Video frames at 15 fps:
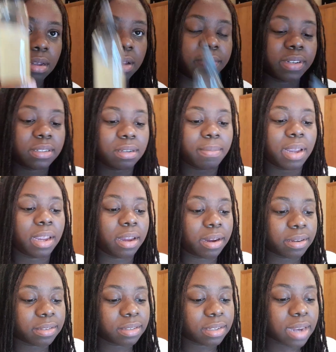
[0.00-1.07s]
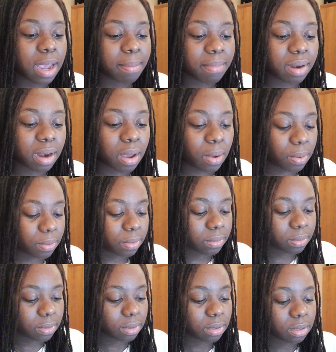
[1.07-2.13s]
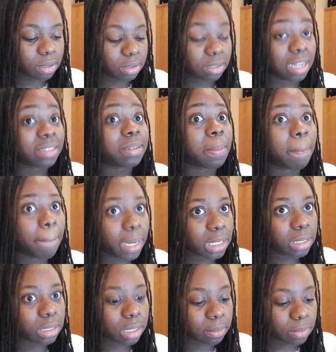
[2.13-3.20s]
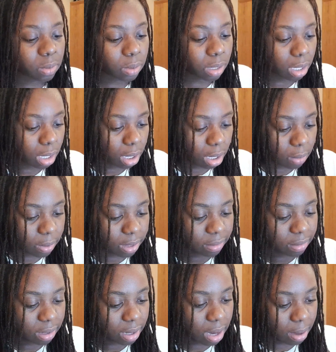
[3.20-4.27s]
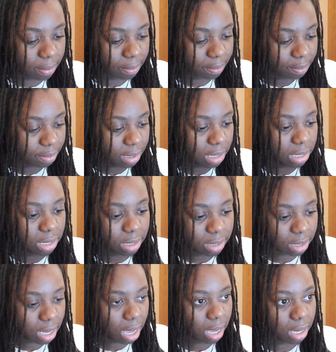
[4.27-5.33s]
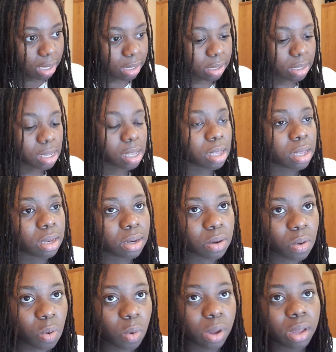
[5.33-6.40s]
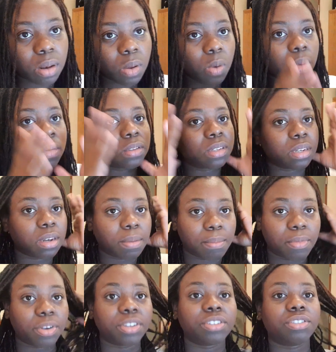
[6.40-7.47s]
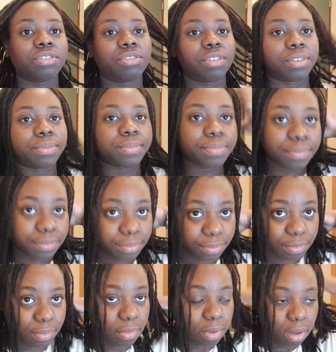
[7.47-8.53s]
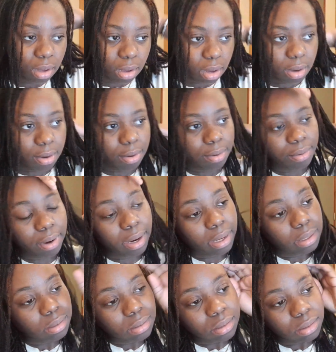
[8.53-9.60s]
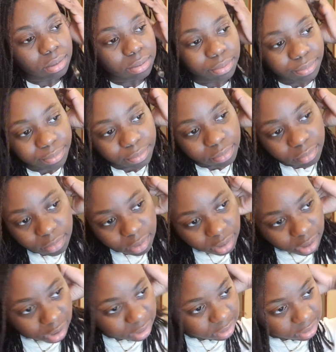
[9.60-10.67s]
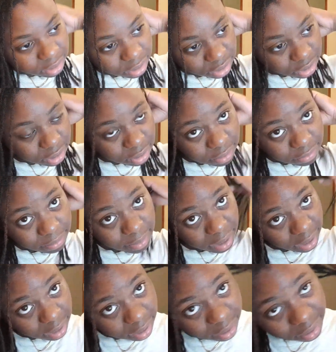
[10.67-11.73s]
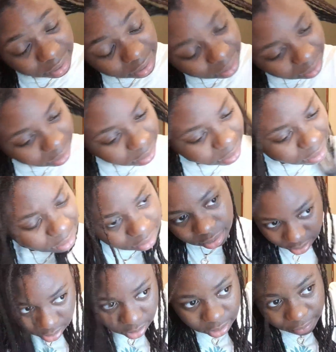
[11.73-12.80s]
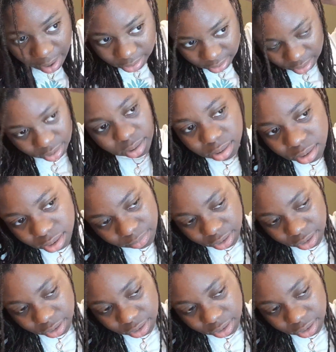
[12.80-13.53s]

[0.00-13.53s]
obviously my hair is damp now. That's the best time to oil your hair when it's damp. Please guys, the oil holds in the moisture. Right, so I just section off my hair. Separate. It's my